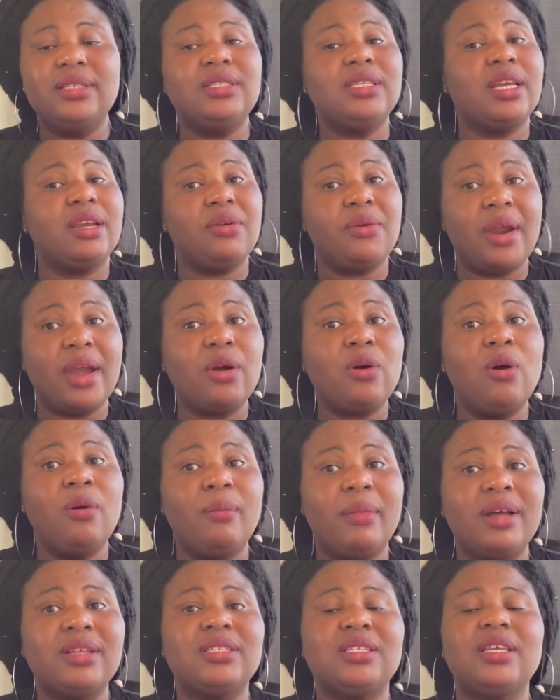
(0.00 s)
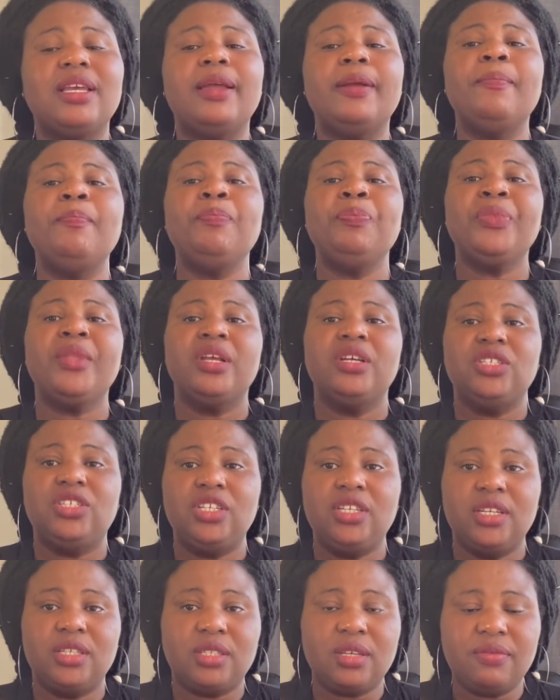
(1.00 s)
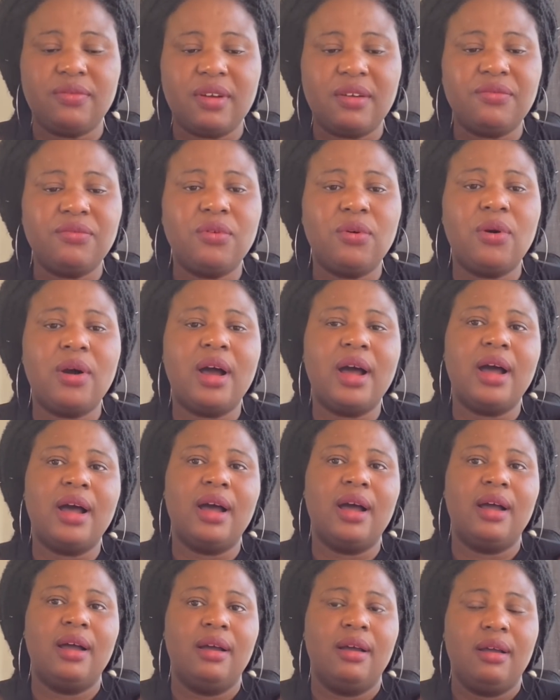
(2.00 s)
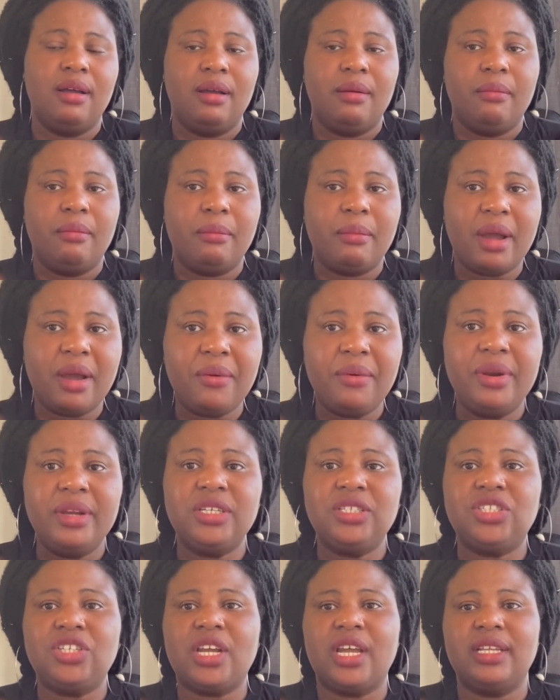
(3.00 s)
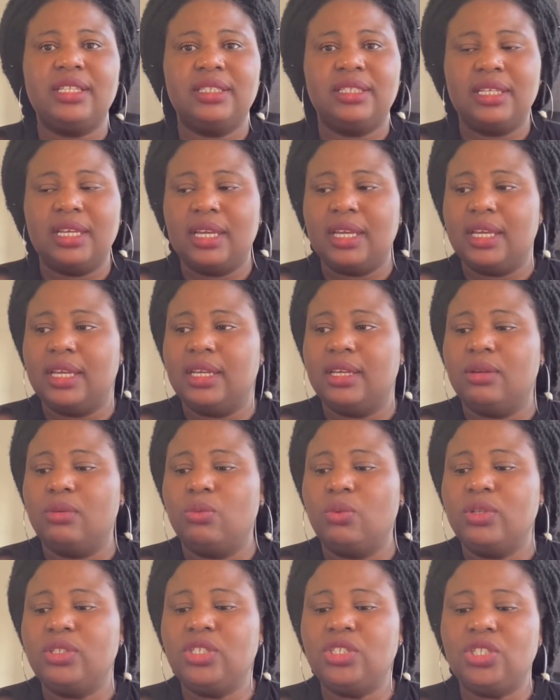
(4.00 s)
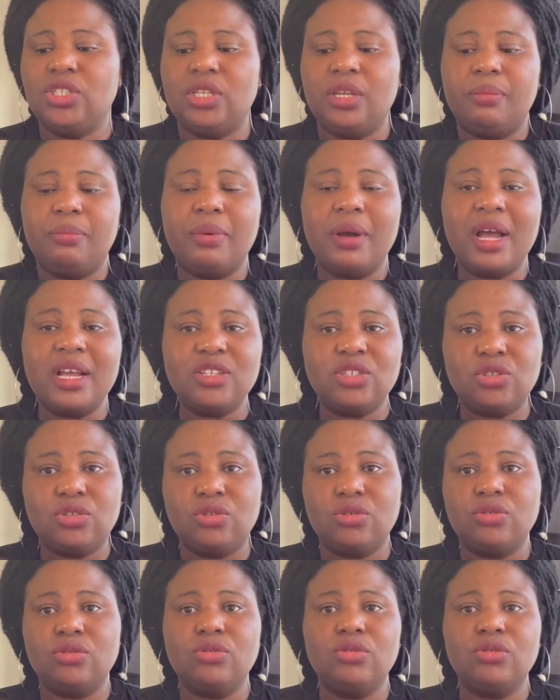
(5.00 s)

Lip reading: take cry come and say she they suffer for her marriage and what is she they pass through?